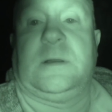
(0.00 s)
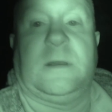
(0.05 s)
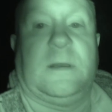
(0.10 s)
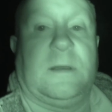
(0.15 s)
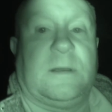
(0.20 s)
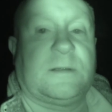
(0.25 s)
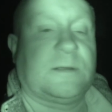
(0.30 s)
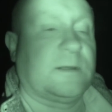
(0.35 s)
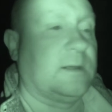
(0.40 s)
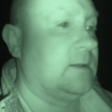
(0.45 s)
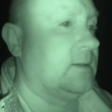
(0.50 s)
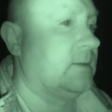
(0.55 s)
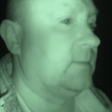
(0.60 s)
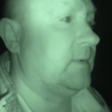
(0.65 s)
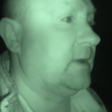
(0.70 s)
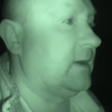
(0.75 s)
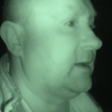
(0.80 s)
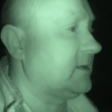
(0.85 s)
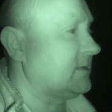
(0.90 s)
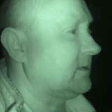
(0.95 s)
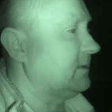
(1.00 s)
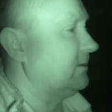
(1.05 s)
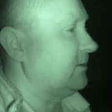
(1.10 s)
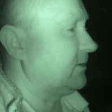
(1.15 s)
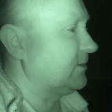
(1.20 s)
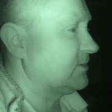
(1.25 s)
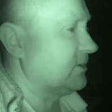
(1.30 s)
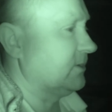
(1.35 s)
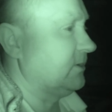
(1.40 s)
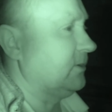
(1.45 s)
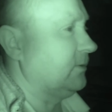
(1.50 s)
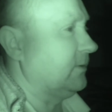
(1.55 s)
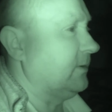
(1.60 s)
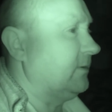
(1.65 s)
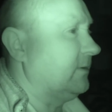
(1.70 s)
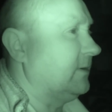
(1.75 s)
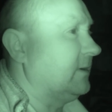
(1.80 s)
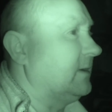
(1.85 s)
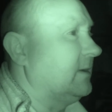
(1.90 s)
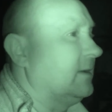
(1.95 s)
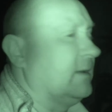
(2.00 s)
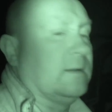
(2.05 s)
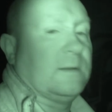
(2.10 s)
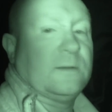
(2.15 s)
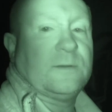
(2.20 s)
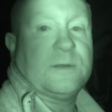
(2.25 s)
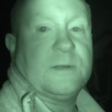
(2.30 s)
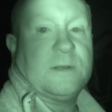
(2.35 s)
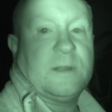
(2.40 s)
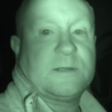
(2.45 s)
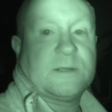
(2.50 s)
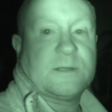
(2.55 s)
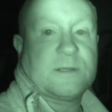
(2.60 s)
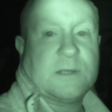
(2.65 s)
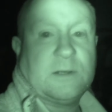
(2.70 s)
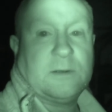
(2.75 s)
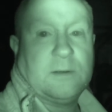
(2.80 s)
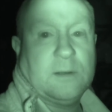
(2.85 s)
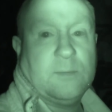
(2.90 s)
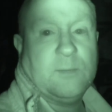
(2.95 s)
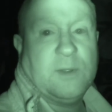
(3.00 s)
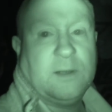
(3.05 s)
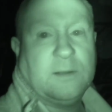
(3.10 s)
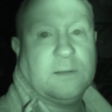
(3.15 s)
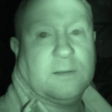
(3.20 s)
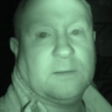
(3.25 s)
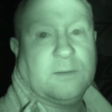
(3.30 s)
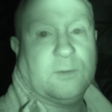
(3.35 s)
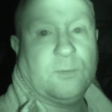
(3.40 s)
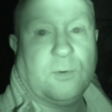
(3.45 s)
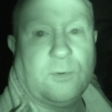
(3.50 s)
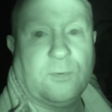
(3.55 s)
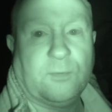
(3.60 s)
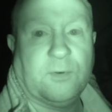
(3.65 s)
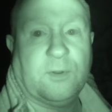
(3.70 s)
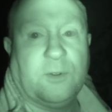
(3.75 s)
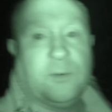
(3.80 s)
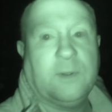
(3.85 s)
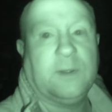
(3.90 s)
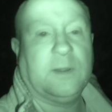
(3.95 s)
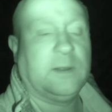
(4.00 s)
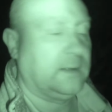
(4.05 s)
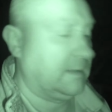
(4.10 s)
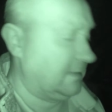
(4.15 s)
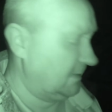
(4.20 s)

asking them nicely not to do it doesn't necessarily mean that they won't do it.